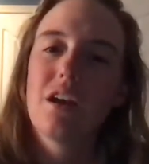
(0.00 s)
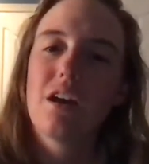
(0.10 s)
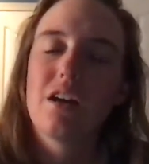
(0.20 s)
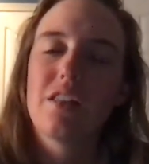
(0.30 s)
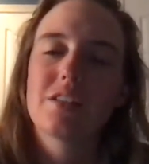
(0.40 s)

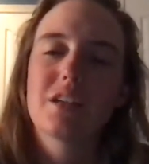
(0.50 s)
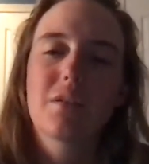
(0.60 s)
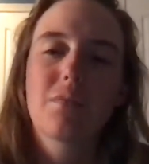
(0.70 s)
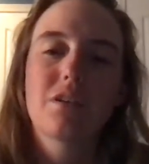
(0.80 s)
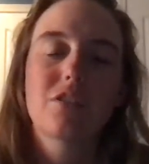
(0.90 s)
The
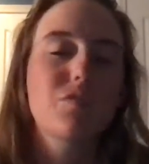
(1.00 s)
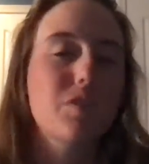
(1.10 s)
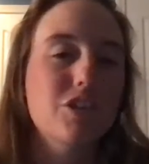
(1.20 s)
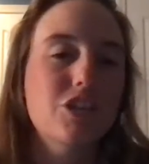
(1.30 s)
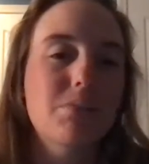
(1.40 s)
second one is
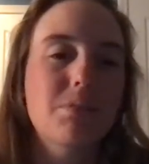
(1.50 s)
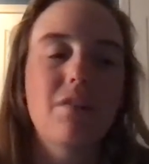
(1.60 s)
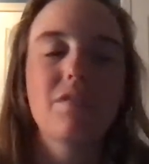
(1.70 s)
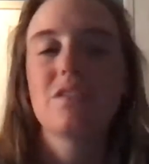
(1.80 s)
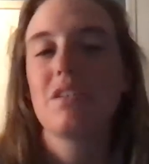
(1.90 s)
friendship.
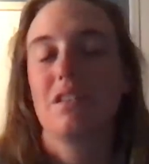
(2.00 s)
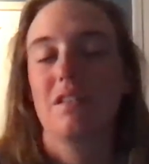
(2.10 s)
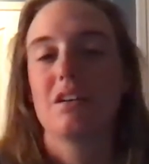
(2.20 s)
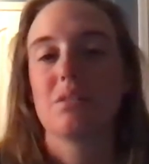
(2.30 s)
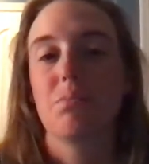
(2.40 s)
Obviously, the
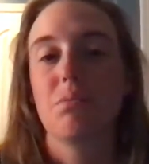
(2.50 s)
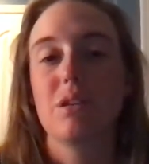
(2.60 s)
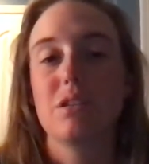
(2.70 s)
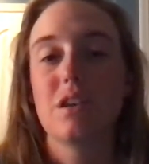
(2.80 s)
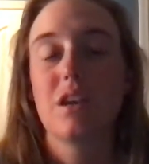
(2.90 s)
Lost
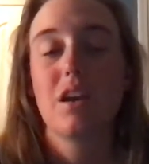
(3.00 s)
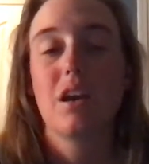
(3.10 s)
Boys,